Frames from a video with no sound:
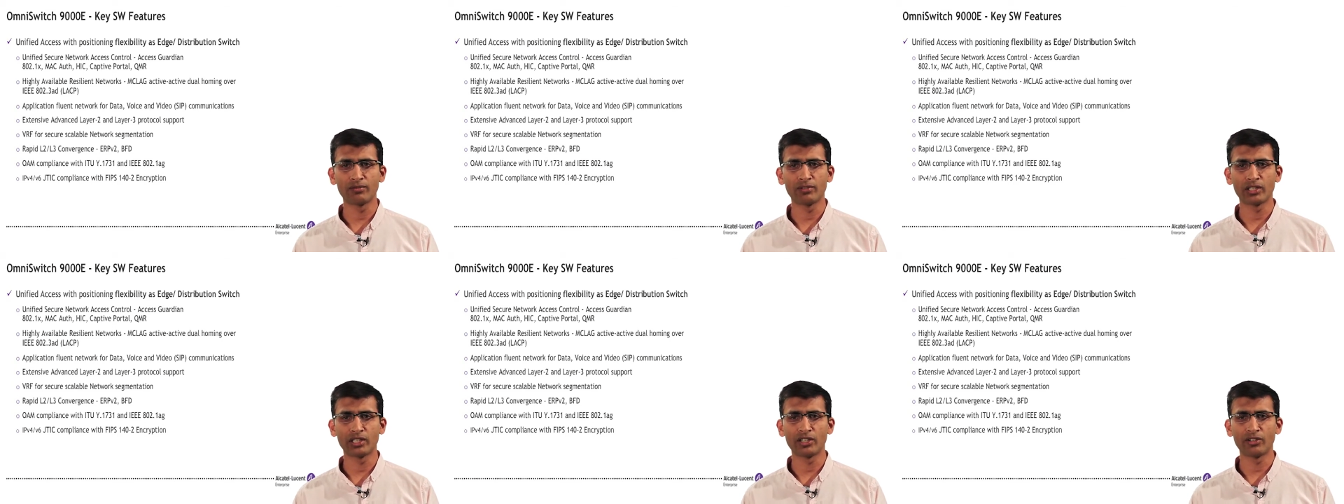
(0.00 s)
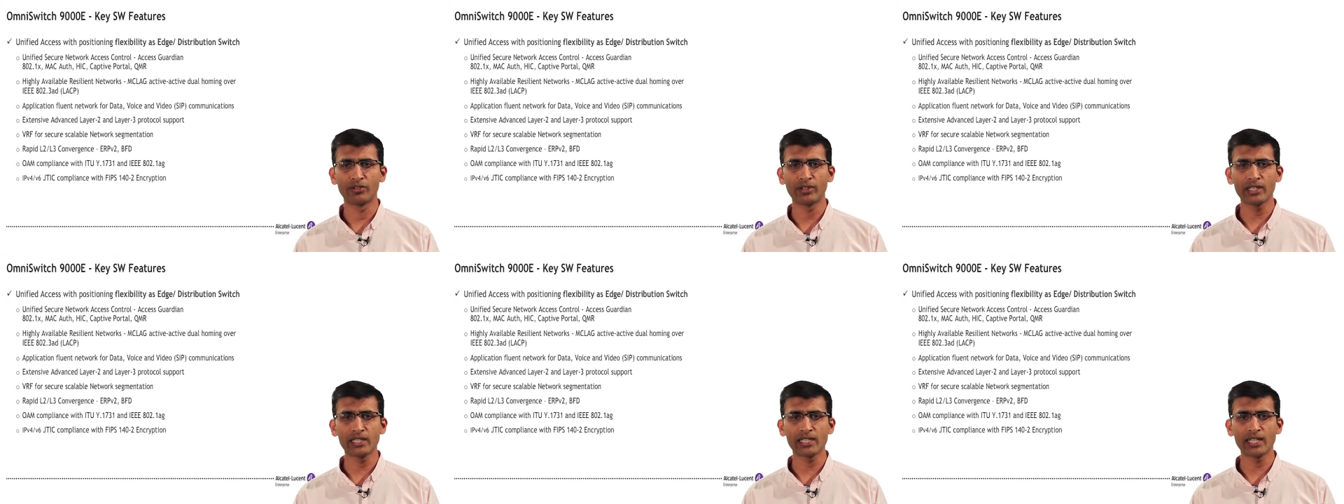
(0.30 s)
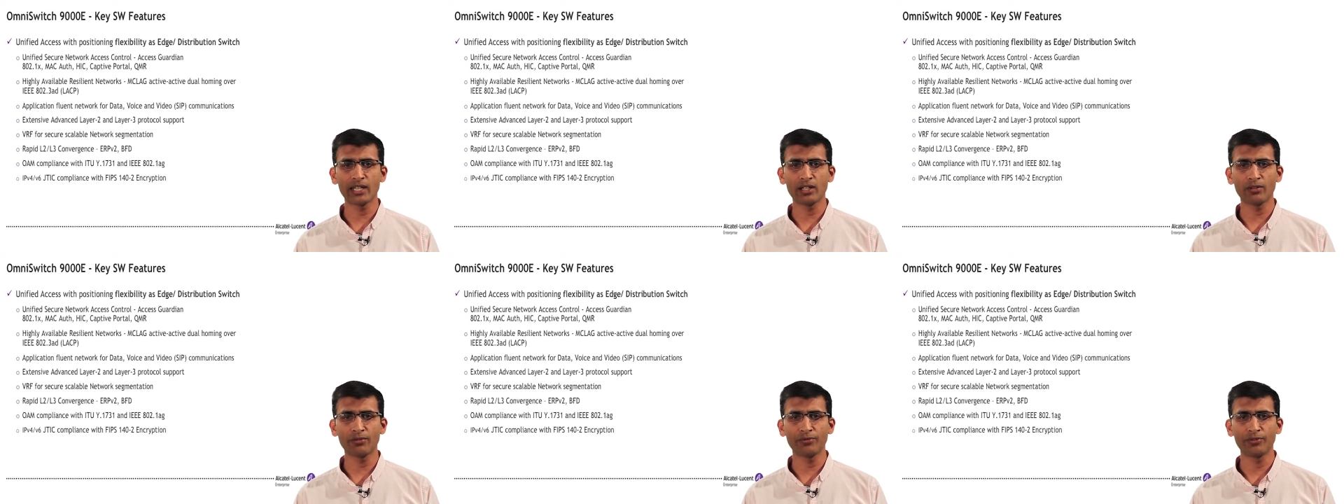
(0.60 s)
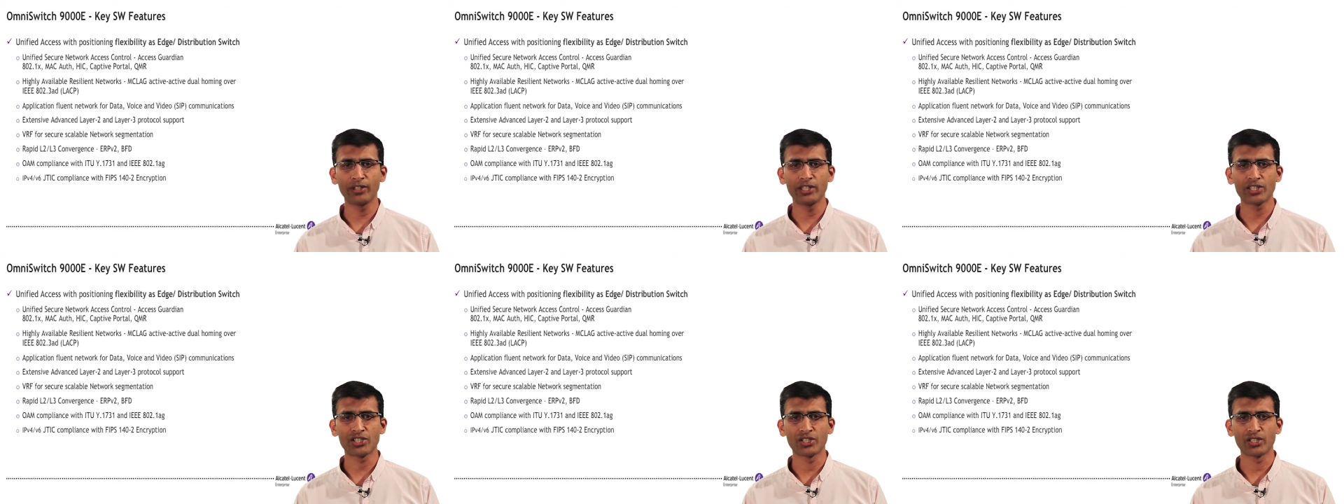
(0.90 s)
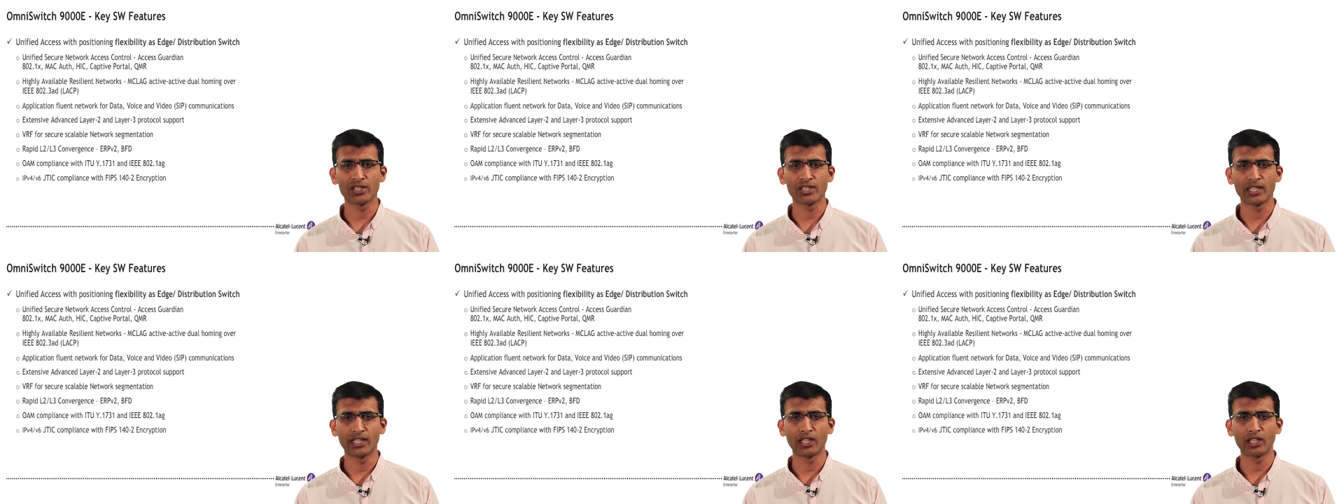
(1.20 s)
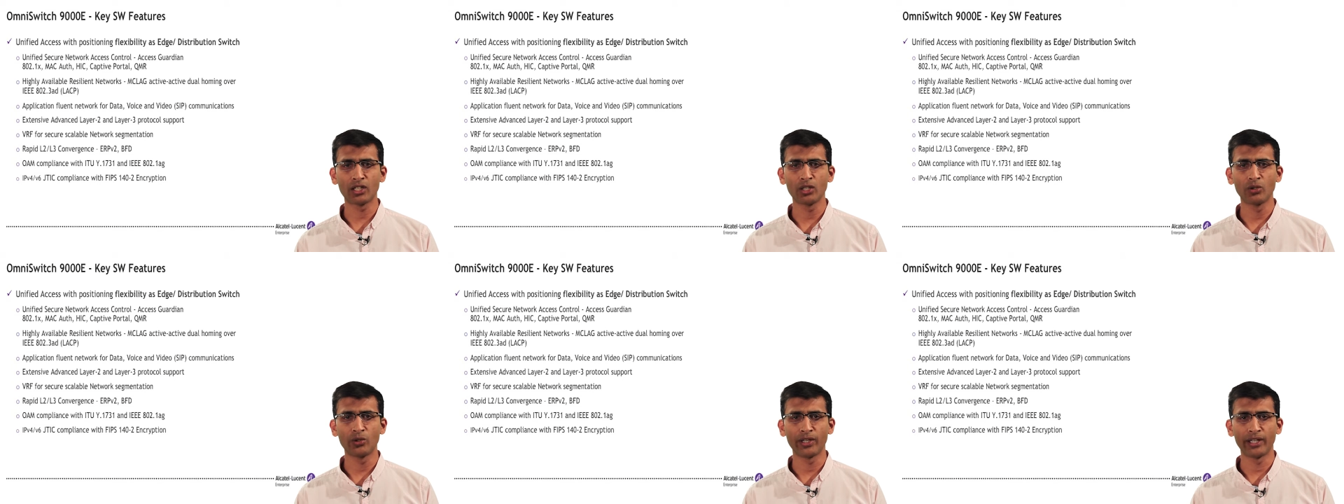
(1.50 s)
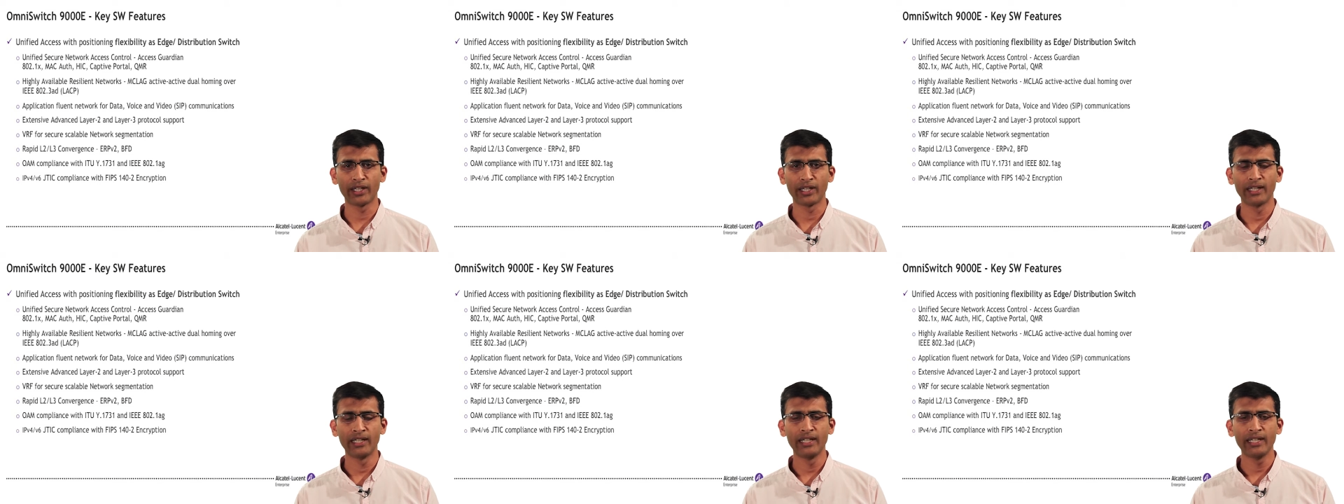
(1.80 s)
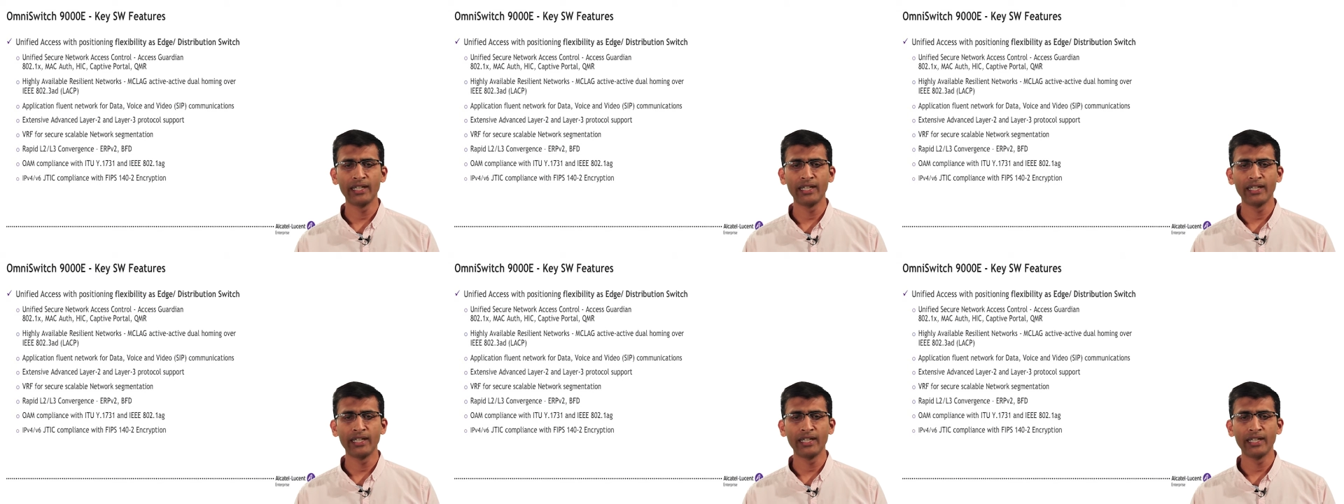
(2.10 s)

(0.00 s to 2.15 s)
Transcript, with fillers: with a rich set of features including